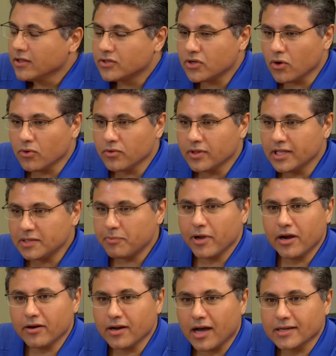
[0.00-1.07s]
So this
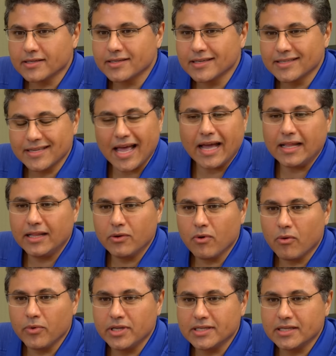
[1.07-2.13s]
paradox is exactly
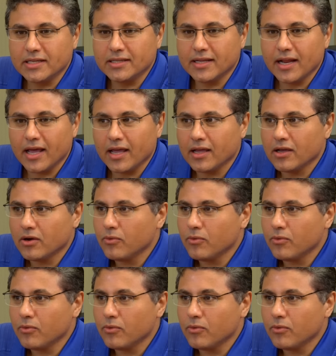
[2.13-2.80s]
what we see today.